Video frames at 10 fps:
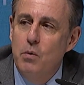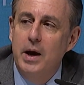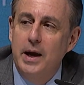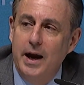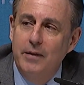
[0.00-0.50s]

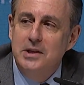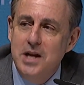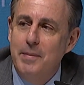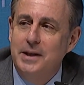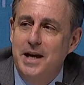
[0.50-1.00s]
way every
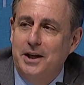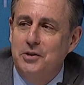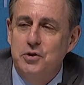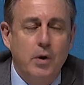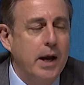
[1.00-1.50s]
time I take a
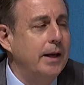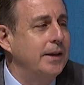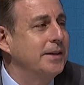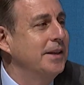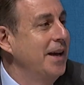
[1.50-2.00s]

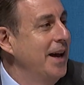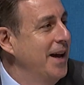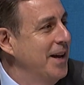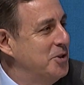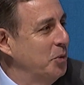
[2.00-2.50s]
train
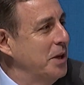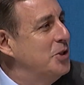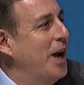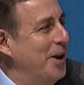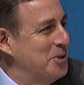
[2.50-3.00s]
to
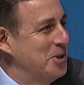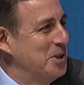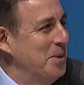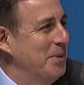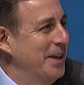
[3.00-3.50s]
reach out to
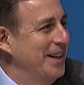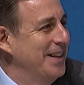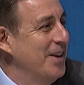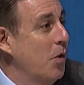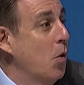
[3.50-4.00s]

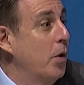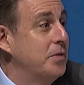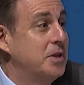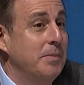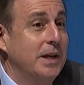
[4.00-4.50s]
somebody, or if
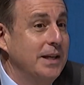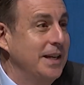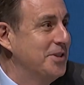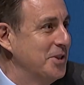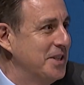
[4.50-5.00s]
somebody
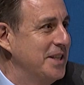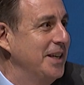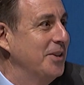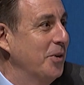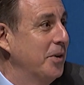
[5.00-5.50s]
needs a
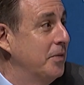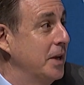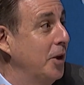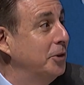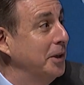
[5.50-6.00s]
seat, or if an
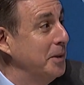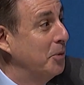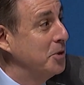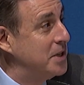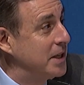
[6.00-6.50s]
elderly
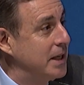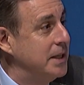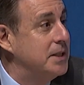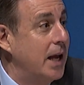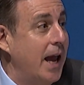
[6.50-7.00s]
person
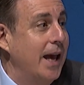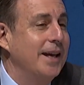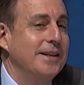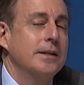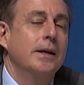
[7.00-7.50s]
needs a
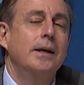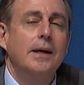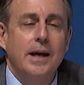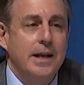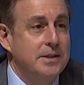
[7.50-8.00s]
hand.
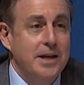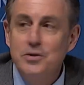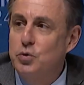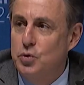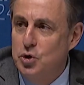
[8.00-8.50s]
And it
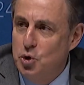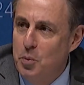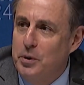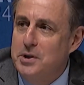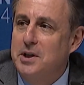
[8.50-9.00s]
sounds
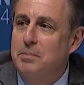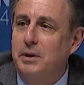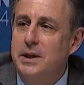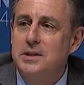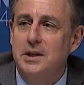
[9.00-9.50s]
super
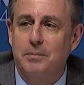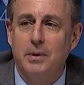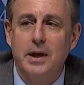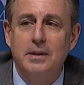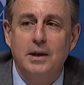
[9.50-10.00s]
simplistic,
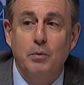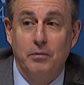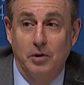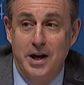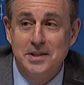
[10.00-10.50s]
but I think
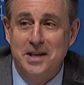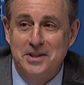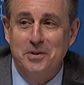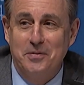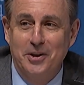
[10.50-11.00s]
we've lost that
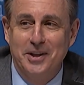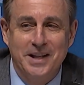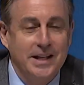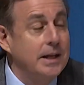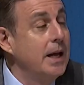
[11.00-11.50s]

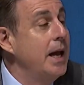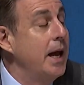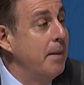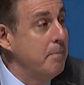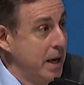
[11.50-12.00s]
civility
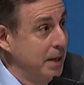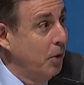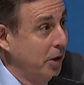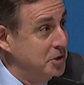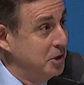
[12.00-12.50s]
in many
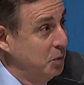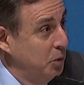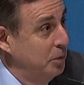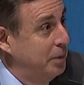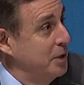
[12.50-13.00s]
parts of the
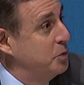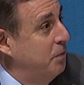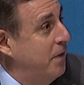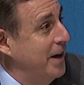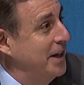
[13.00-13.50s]
world because we're
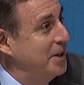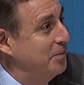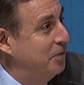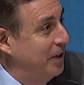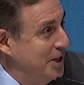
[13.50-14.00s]
fighting
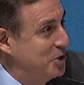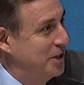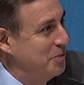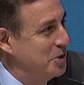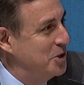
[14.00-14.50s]

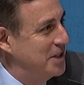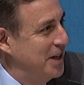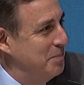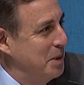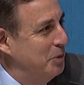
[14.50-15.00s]
inflation, which is
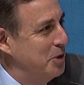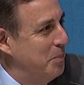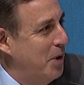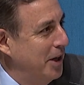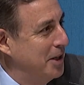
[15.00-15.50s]
hitting people in the
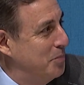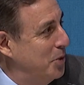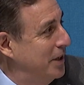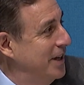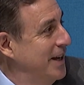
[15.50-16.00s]

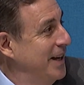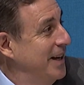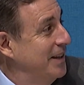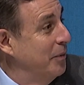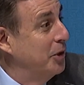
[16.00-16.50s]
pocketbook.
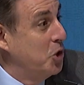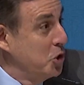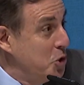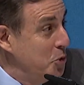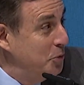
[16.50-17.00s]
They were
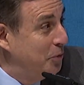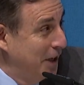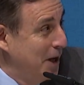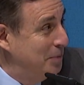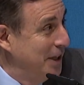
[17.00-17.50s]
cocooned for a
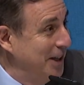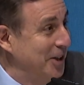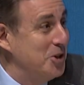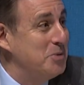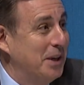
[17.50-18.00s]
couple of
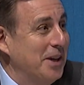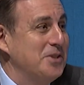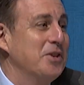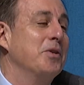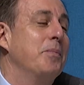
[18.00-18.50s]
years
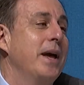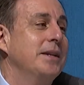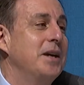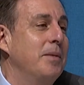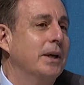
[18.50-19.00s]
because of the
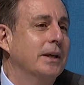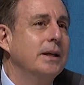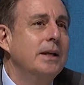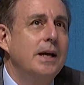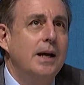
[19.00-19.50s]
pandemic,
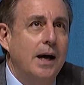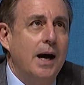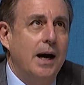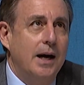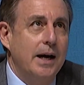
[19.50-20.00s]

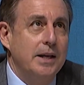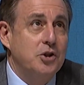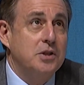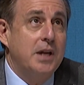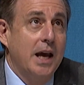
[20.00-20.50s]
uh, and
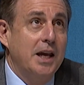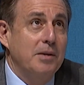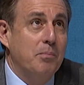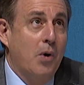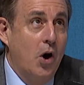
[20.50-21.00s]
just
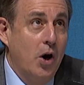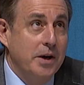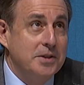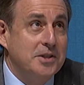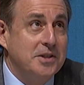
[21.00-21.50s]
taking
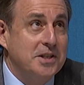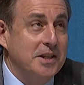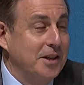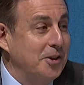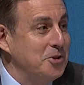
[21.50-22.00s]
pause to see
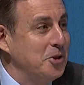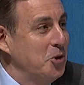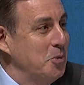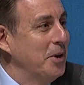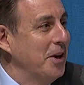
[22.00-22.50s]
that there's a
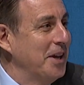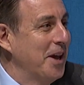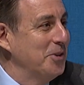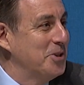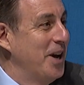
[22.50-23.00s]
human on the
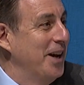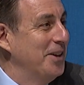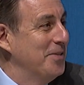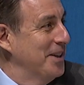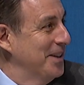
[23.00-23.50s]
other side
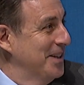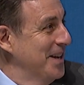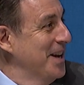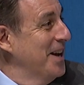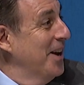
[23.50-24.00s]
of the
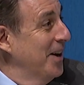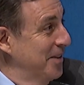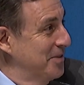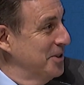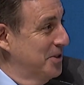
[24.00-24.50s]

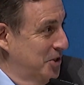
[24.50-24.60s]
of the